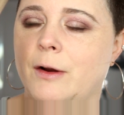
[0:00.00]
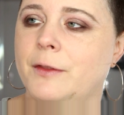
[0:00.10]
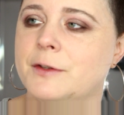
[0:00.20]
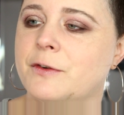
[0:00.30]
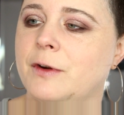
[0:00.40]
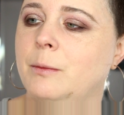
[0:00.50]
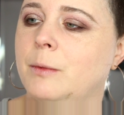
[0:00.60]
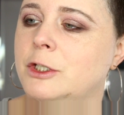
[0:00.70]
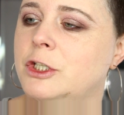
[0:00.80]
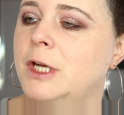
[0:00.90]
here on the
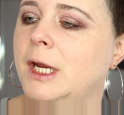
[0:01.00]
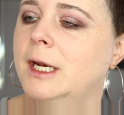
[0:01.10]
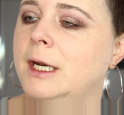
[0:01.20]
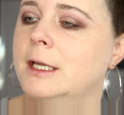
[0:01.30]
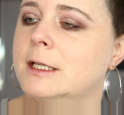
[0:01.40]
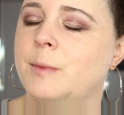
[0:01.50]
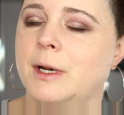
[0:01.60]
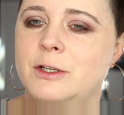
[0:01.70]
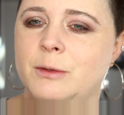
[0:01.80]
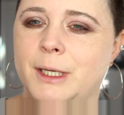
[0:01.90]
screen what shade it is,
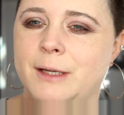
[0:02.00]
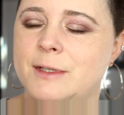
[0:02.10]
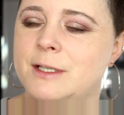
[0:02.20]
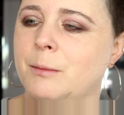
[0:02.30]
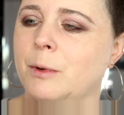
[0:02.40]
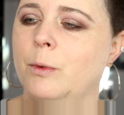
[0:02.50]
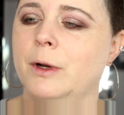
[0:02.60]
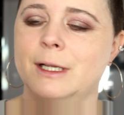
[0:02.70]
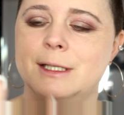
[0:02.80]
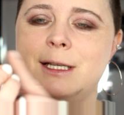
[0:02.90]
but I do believe it's number
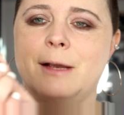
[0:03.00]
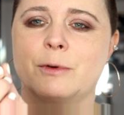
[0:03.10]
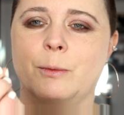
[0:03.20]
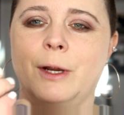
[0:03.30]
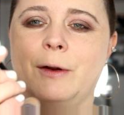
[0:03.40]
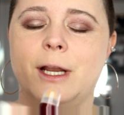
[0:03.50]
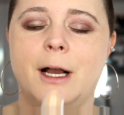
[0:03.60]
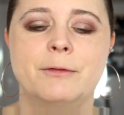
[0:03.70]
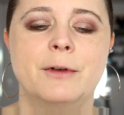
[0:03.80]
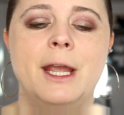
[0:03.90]
1 because it's after wearing
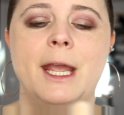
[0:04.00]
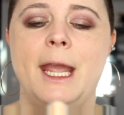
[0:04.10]
off.